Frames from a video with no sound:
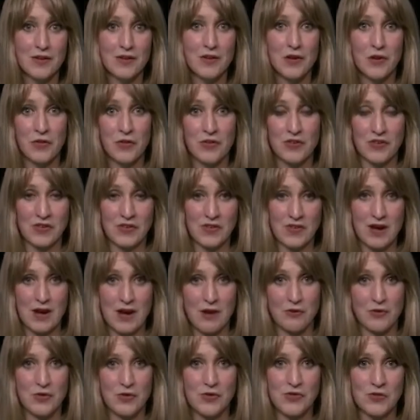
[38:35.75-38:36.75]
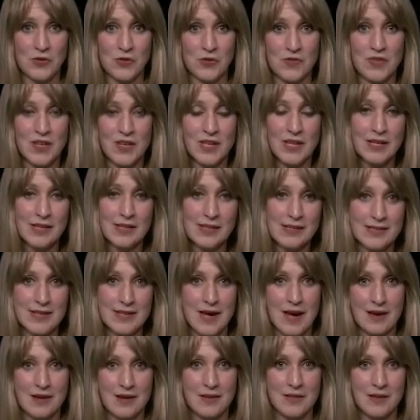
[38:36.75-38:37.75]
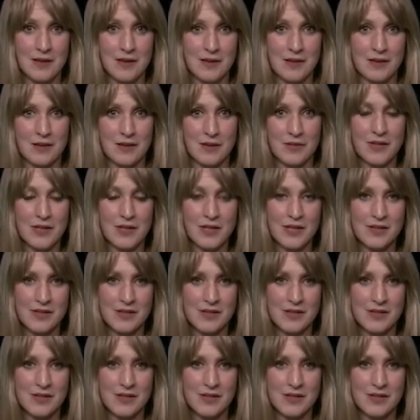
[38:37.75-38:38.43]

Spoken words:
to know just how you sort of stack the